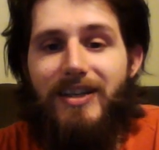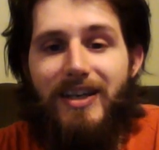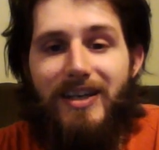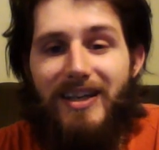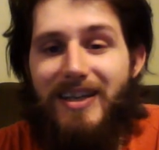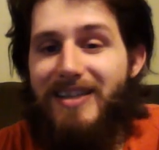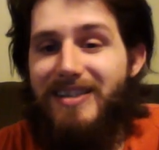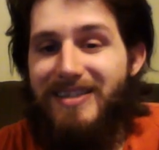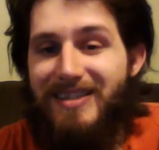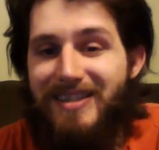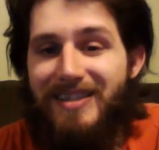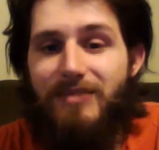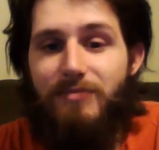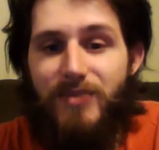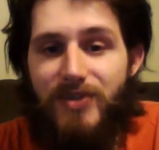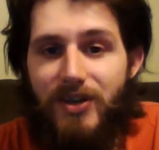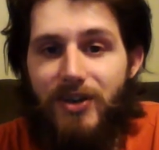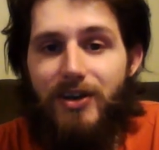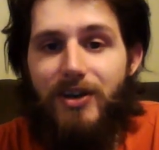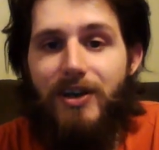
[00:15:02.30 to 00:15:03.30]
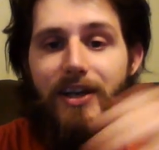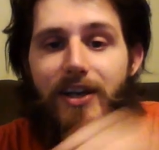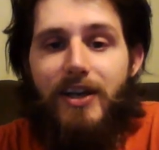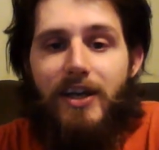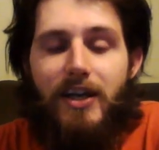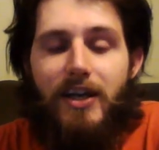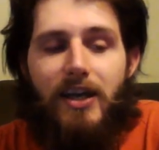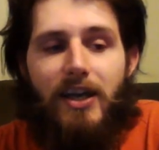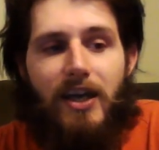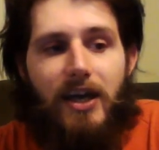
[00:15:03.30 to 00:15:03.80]
I guess, yeah, I'm sorry.
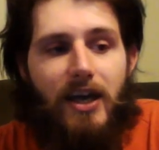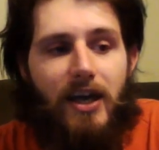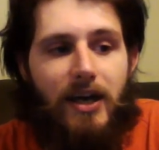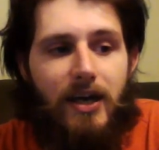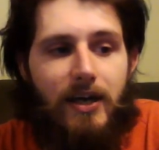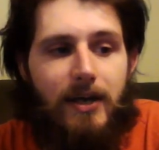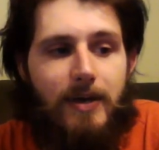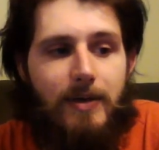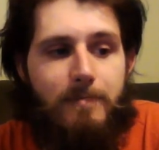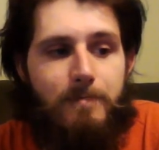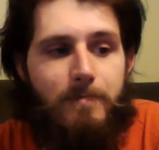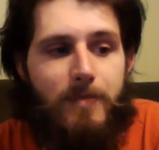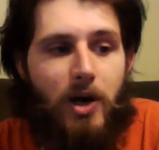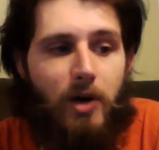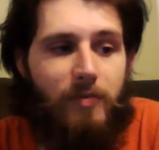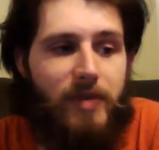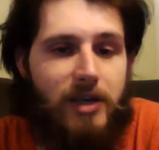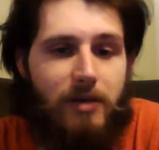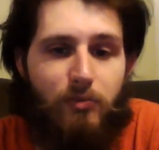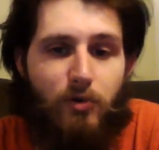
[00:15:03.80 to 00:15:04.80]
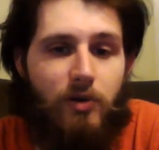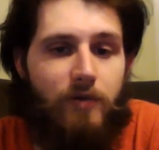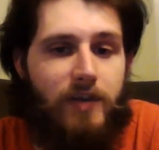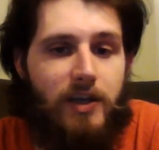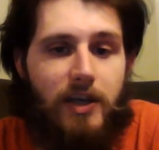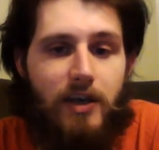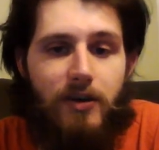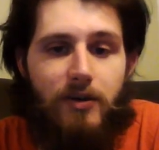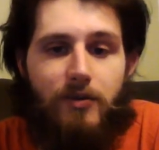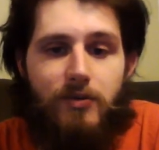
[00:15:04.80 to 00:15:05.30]
I'll make more
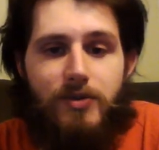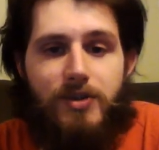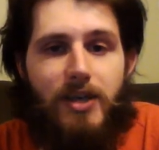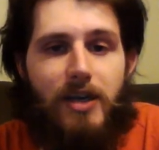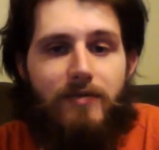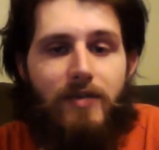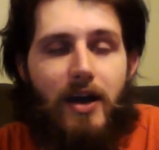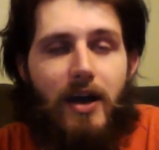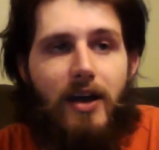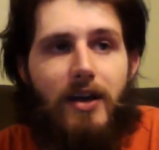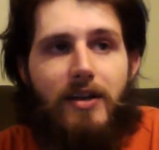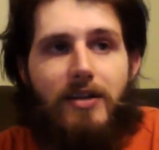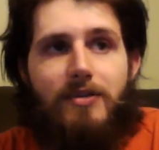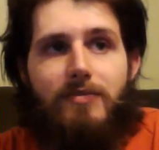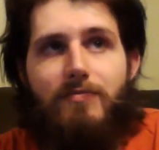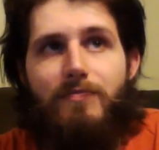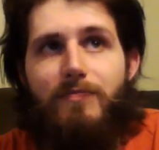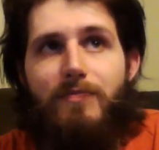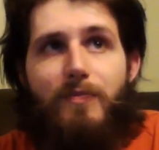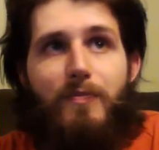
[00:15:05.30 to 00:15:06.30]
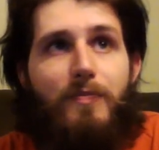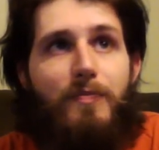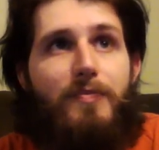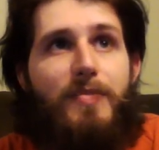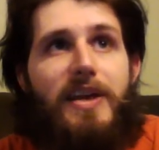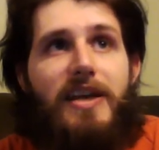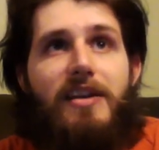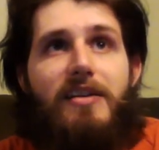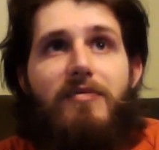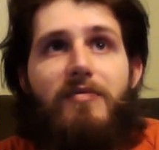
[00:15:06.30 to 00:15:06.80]
videos. I've got a
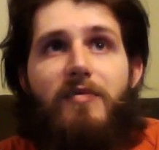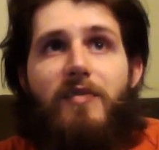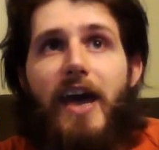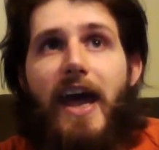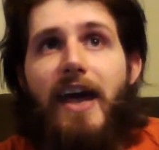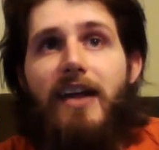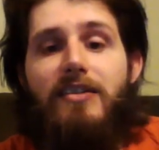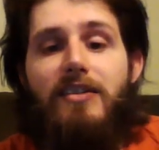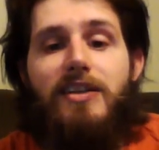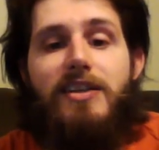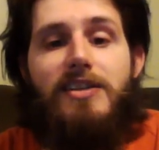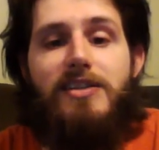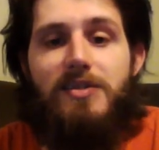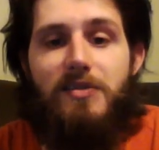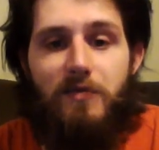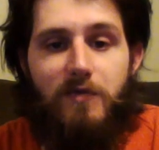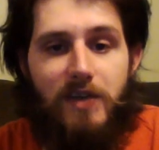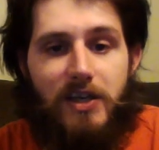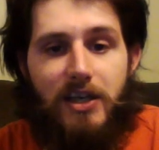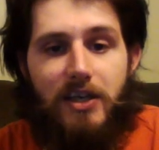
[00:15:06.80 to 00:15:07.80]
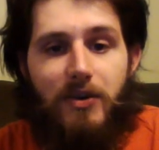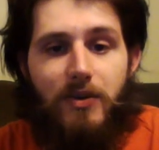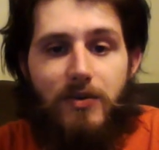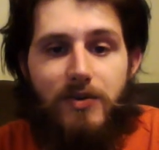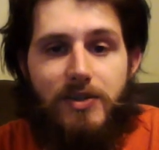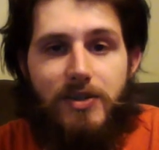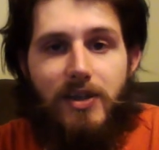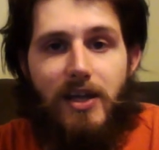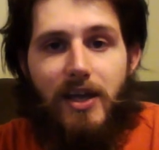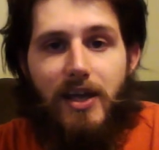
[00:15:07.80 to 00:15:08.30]
big fat list of
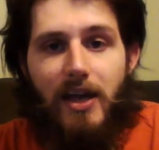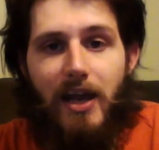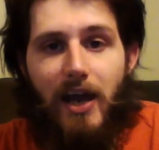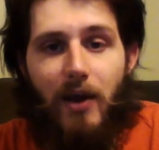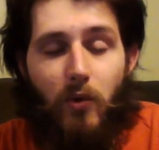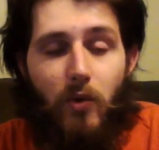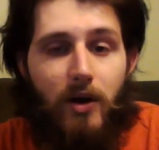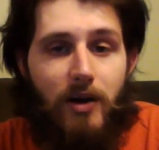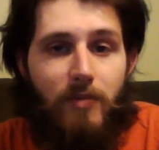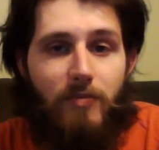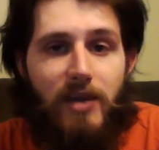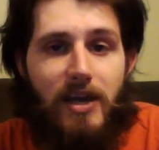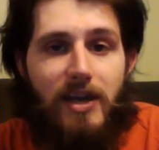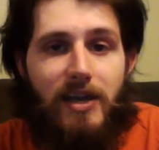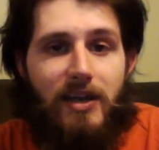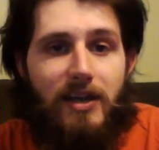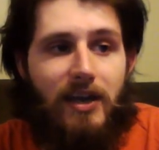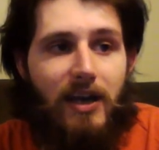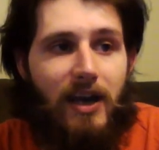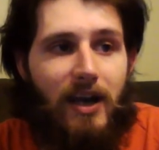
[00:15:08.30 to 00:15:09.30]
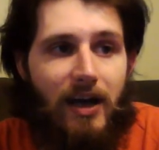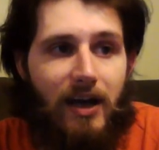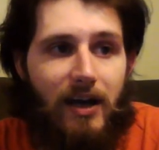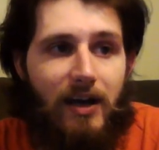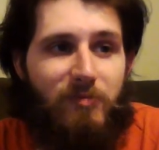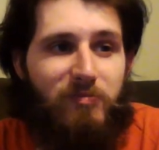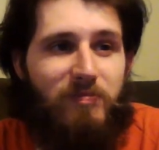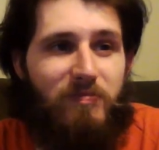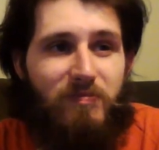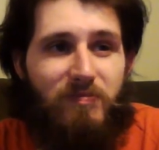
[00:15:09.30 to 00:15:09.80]
videos that I want to make.
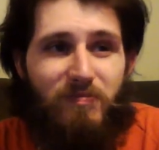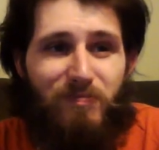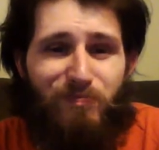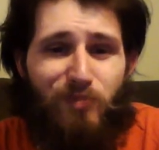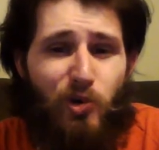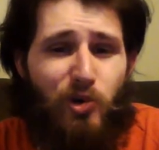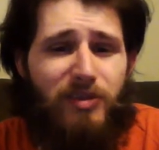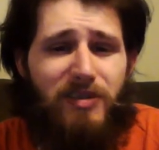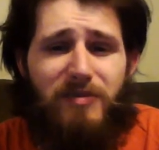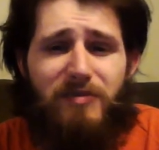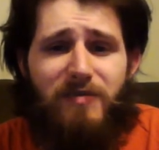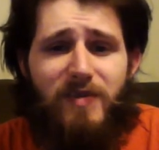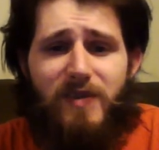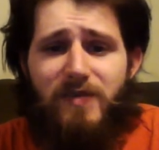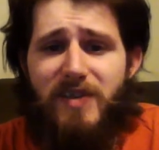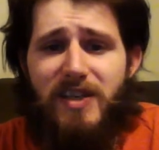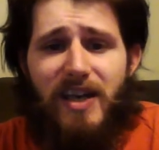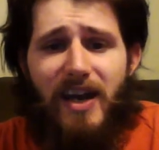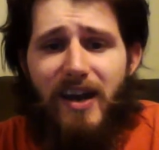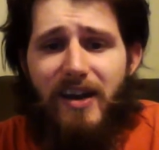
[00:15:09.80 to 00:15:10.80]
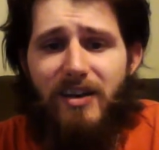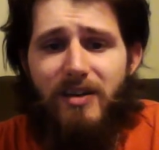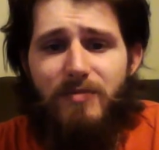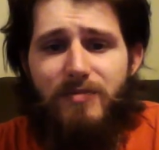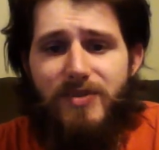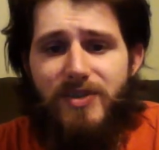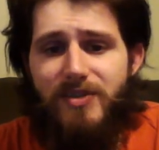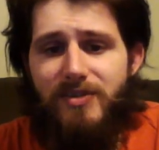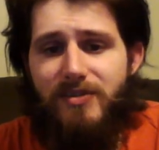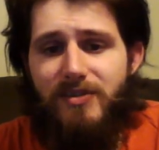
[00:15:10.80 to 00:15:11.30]
More than 50
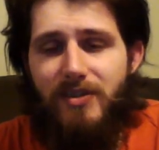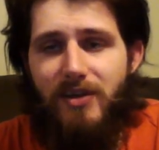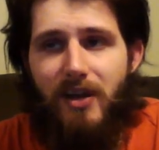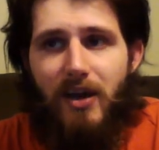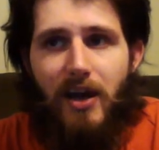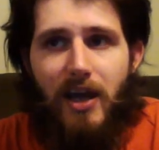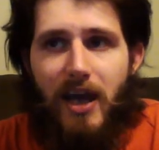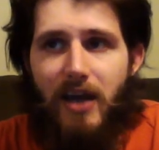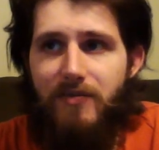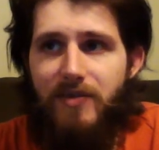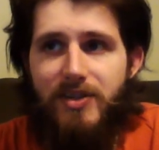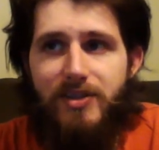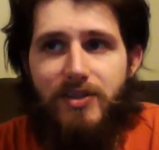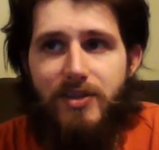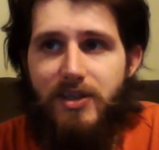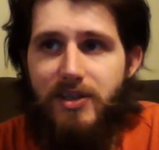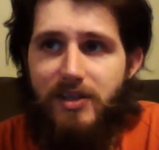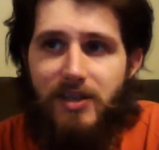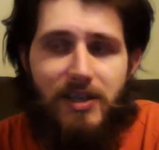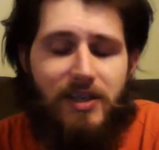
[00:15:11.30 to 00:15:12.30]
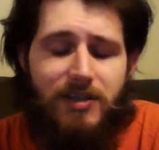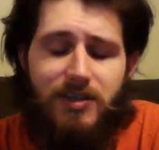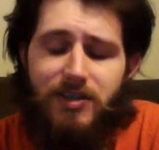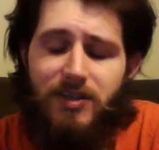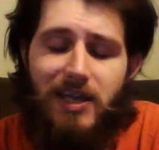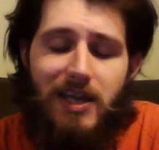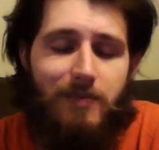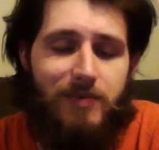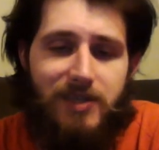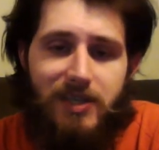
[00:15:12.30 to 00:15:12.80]
items. I have this list, and it just
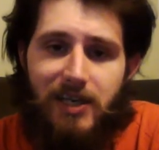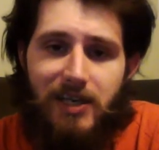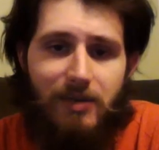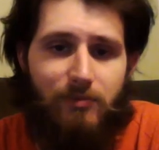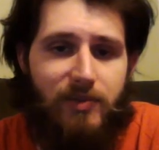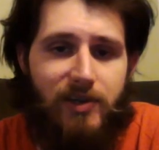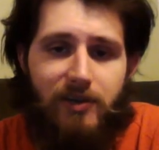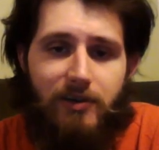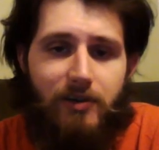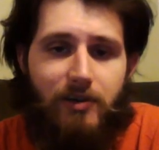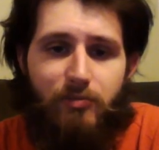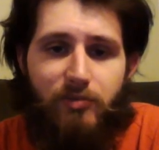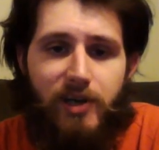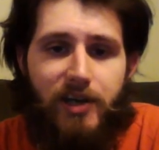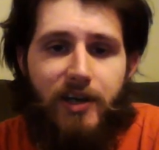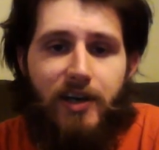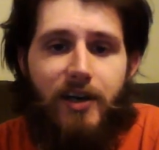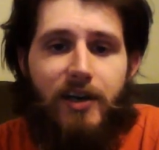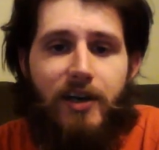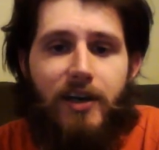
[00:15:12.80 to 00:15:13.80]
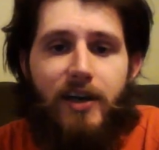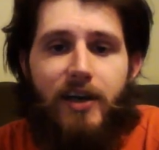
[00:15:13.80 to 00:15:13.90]
keeps getting bigger and bigger,